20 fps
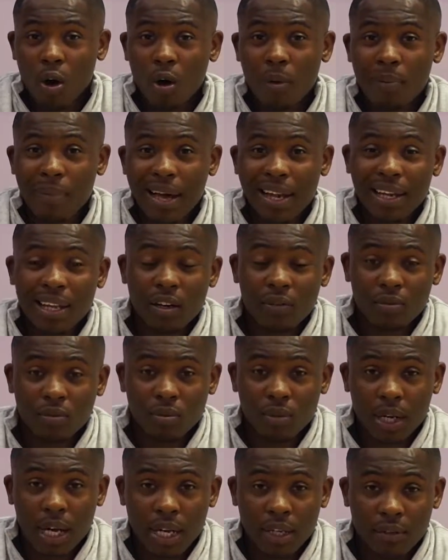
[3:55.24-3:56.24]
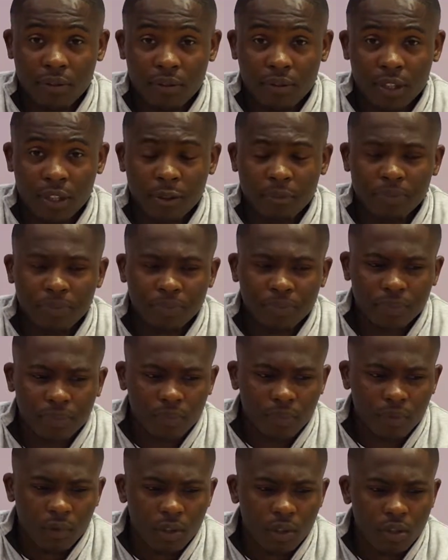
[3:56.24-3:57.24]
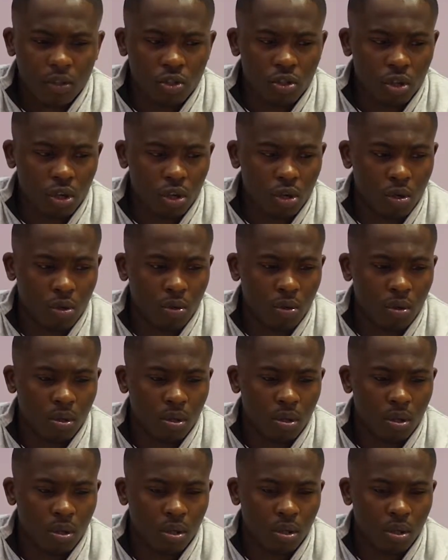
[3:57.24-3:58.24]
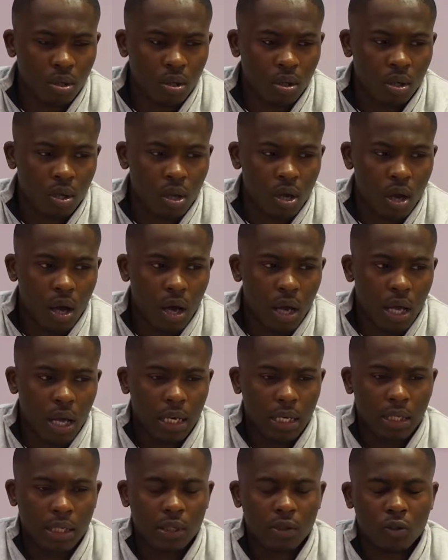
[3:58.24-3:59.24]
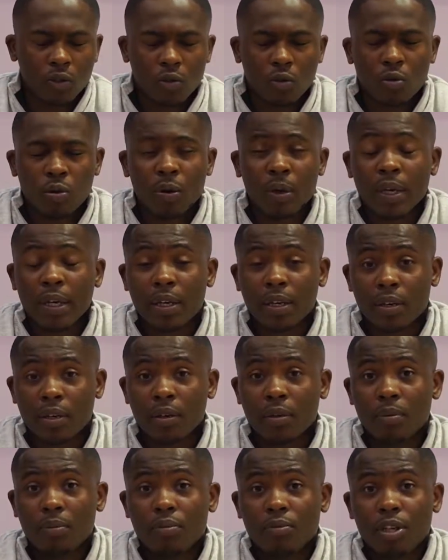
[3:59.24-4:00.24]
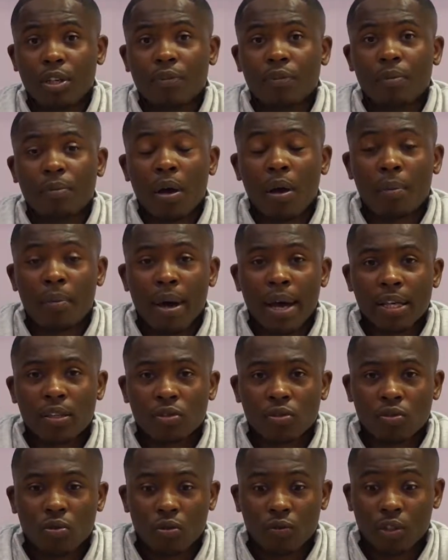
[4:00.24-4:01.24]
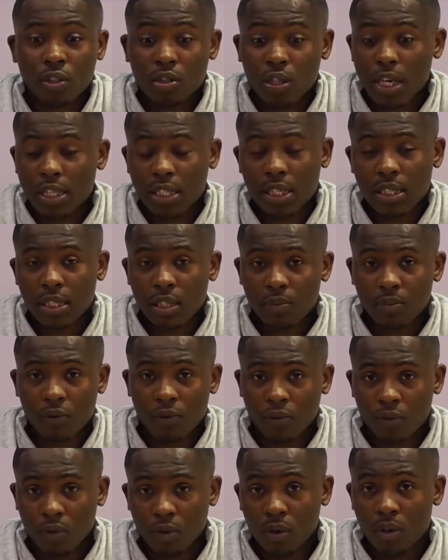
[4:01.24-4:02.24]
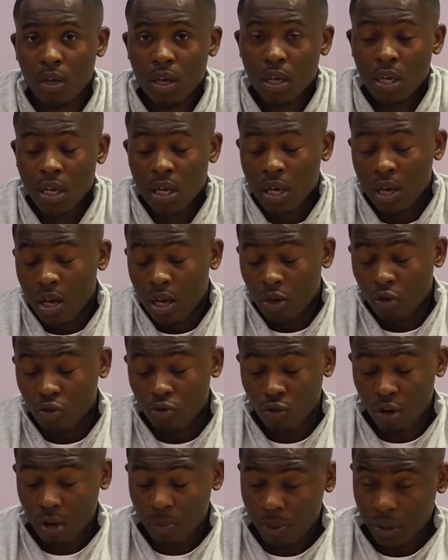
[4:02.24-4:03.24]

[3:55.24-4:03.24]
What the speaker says: on my level kind of thing. So a little quick brief about my story. So as I said before, grew